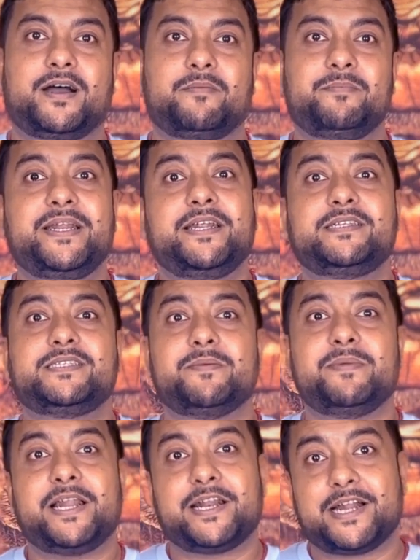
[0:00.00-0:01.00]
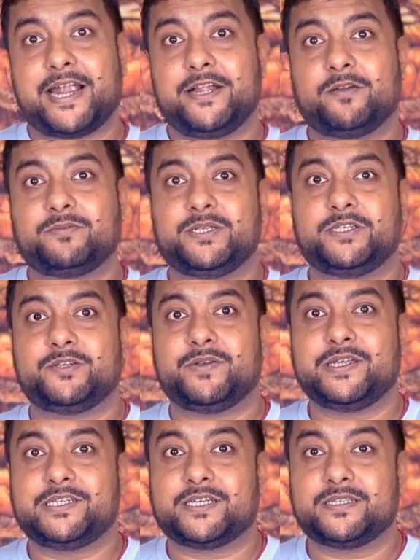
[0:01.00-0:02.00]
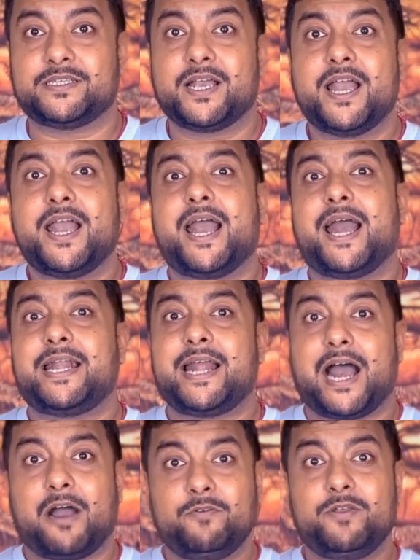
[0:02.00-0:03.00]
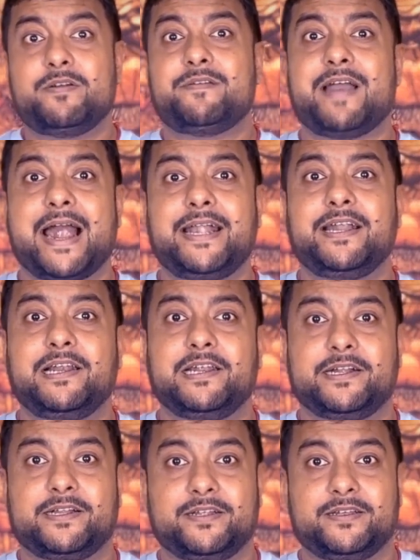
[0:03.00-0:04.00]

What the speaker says: been in similar kind of situations and how you have handled it.